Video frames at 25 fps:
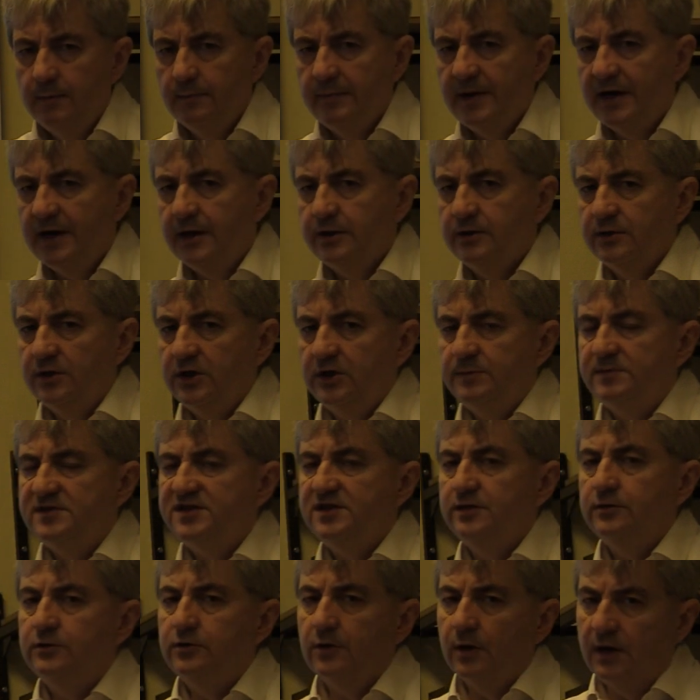paranoid
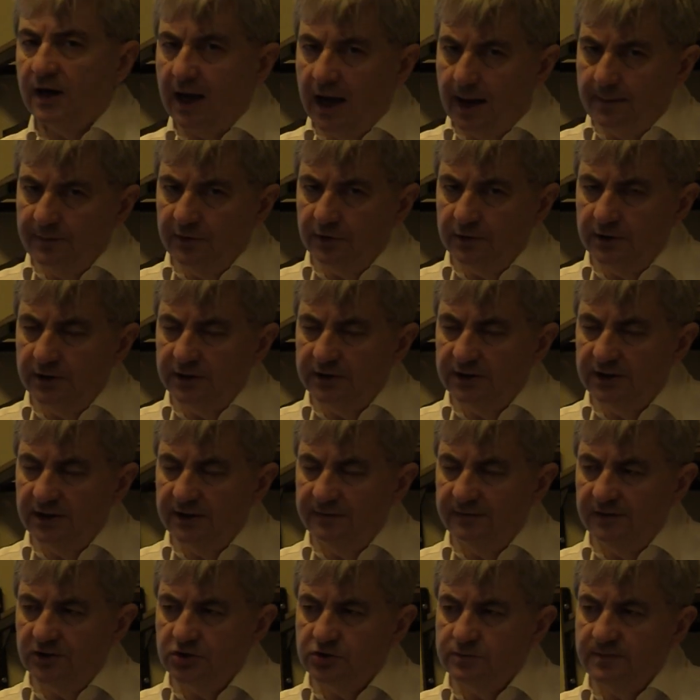
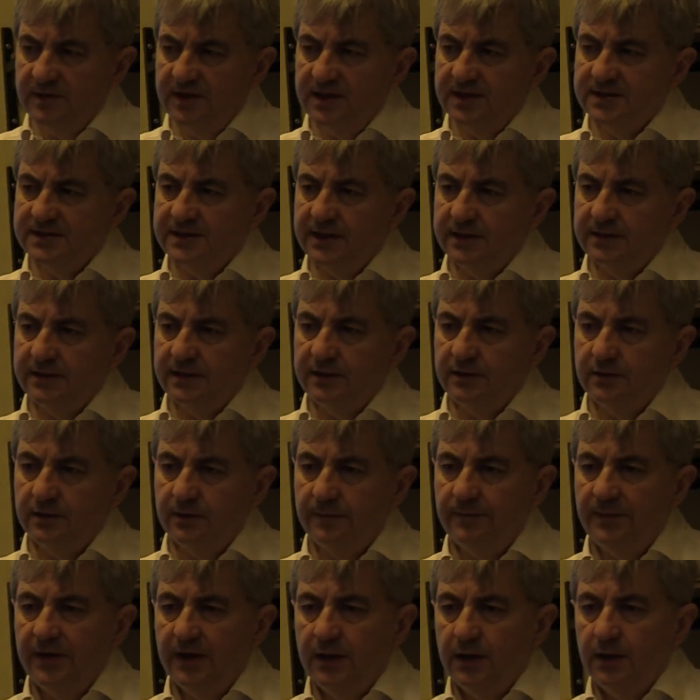pseudo-community, which means that in
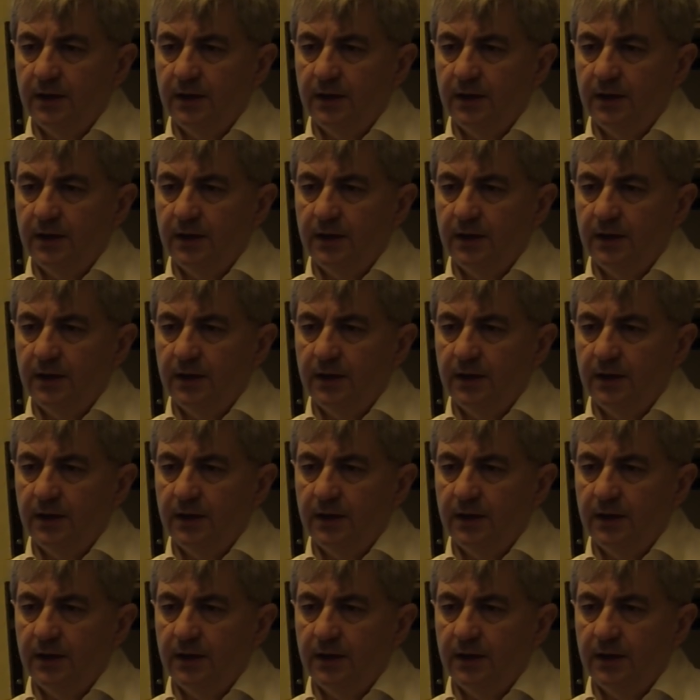the